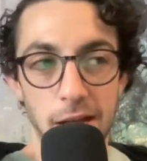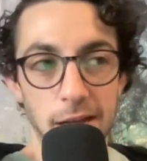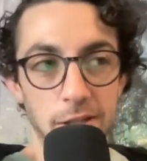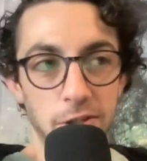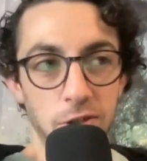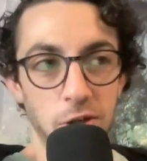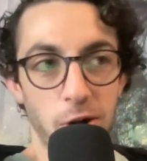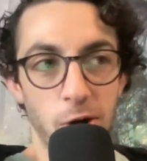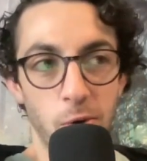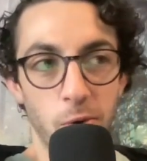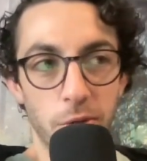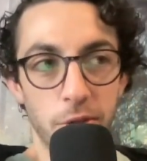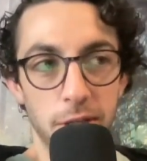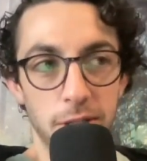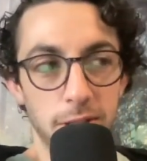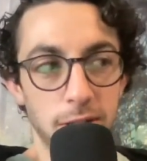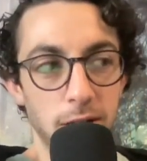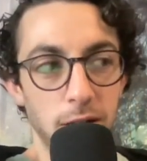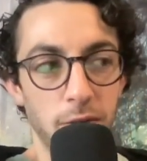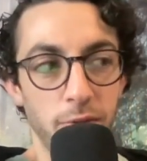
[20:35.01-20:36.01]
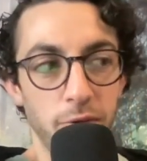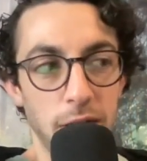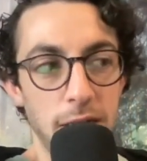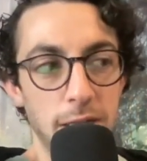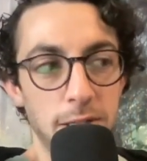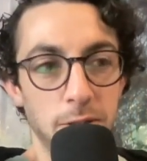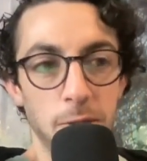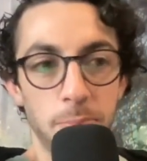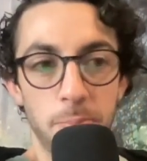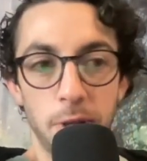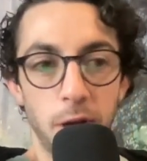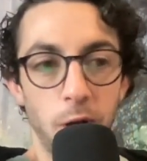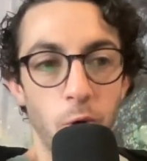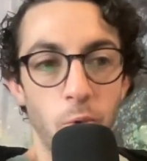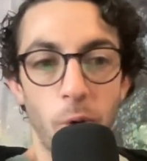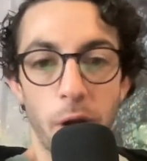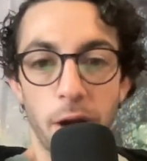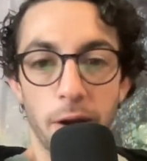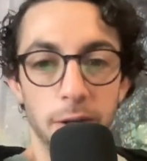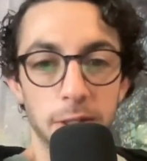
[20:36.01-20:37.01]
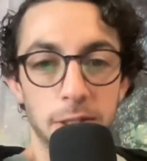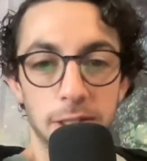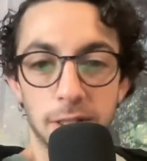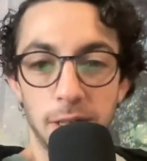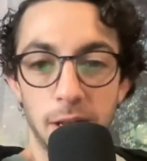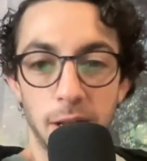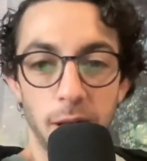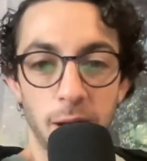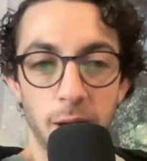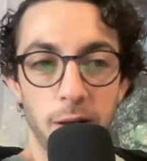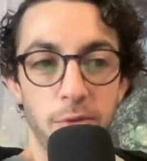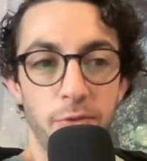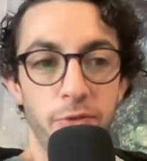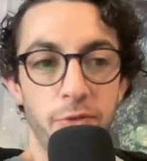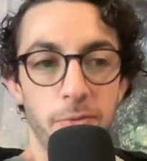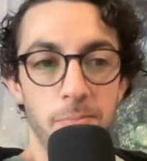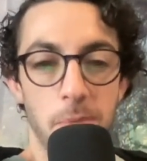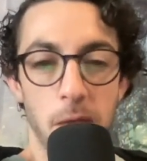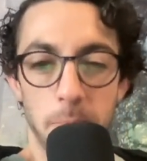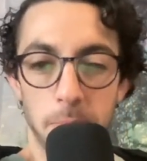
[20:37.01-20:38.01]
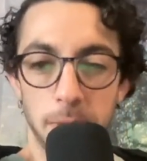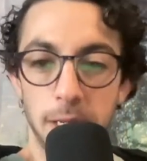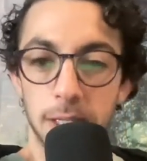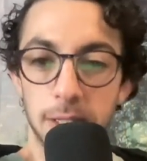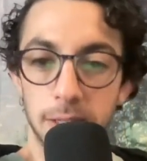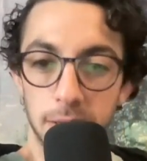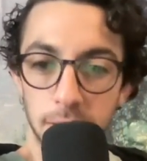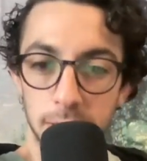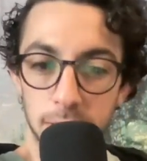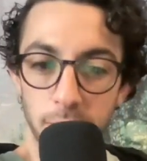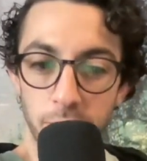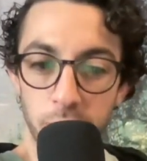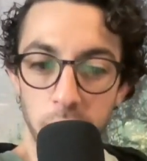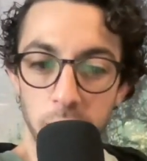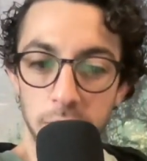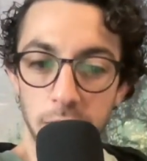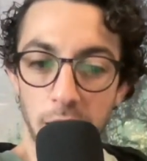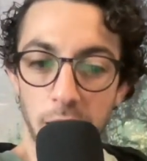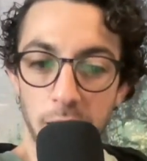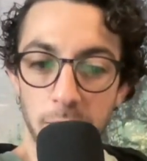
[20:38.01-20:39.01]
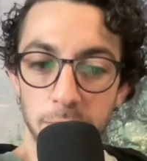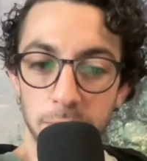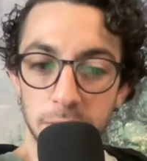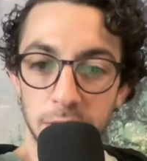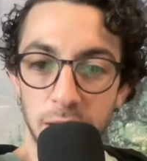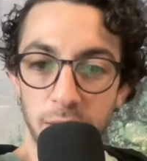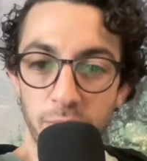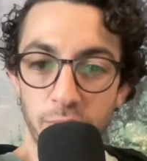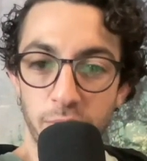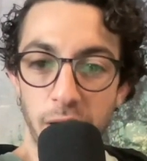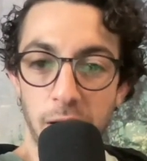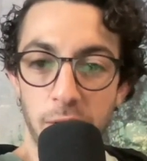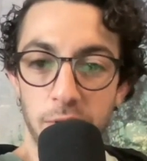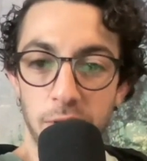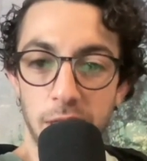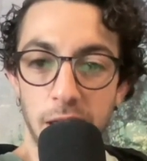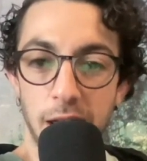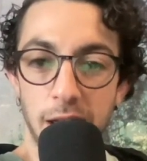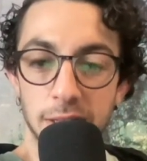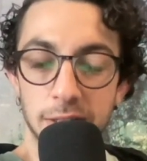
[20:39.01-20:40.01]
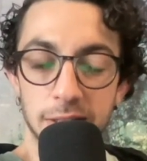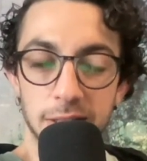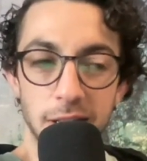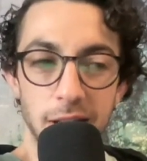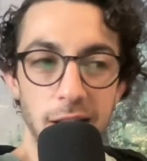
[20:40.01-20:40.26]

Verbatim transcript: So this could have easily been an awareness thing of maybe he did this a few times and found that